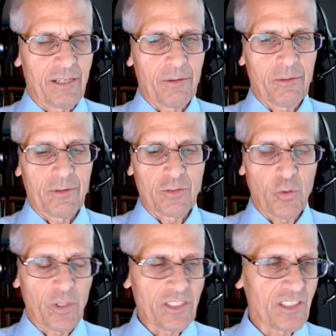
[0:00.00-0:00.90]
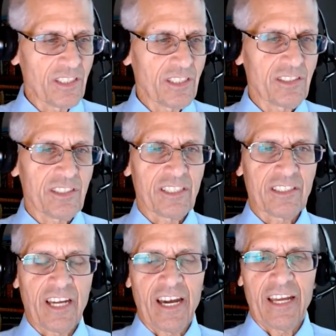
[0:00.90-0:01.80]
uh, choices.
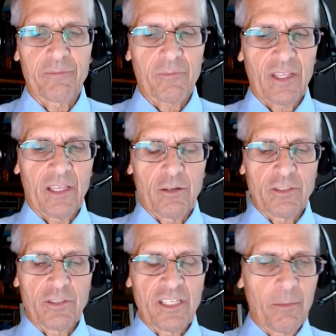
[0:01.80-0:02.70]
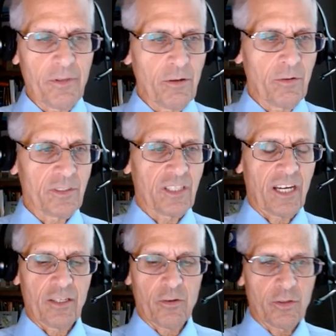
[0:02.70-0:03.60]
It's got you know DW.
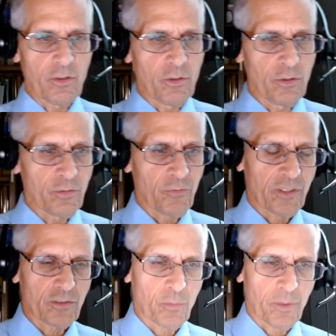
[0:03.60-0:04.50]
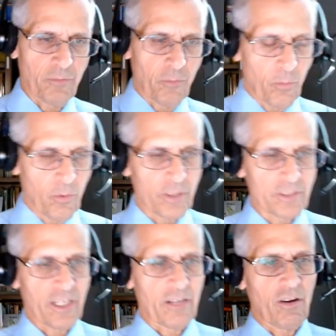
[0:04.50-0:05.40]
It's got Euronews, France
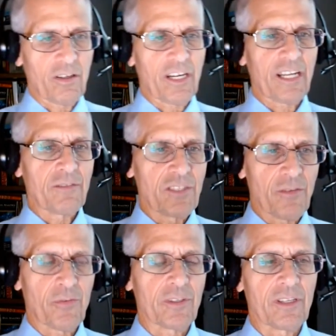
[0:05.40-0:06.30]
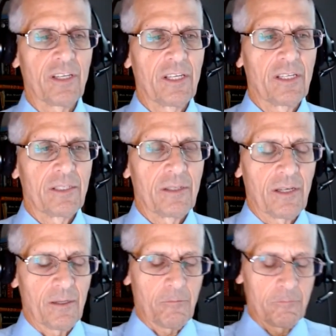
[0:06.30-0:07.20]
24. It's got all kind of different
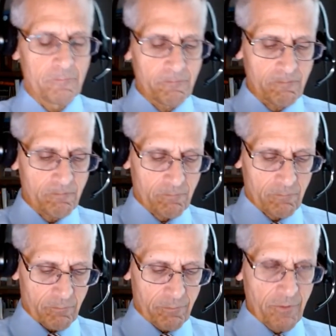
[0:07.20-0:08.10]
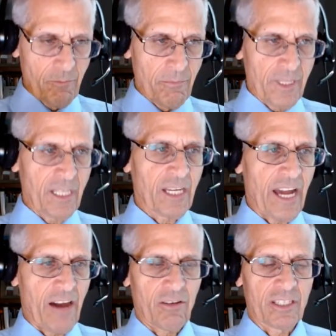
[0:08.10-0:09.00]
uh,
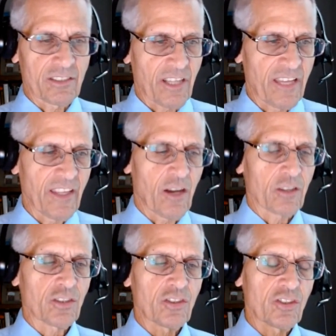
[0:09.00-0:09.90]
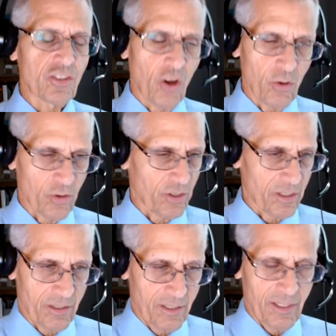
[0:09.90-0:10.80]
media outlets, and they are so
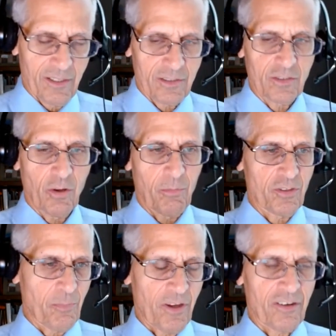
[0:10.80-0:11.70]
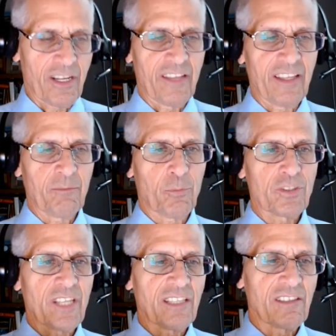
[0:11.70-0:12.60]
good. so much better, and they
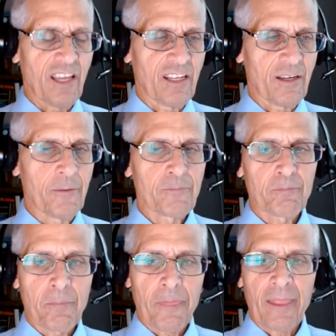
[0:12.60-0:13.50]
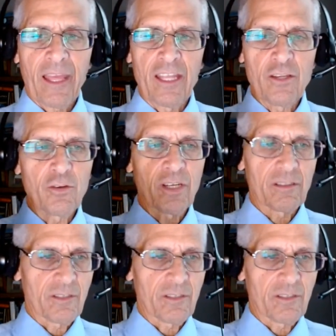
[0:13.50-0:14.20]
present data, and you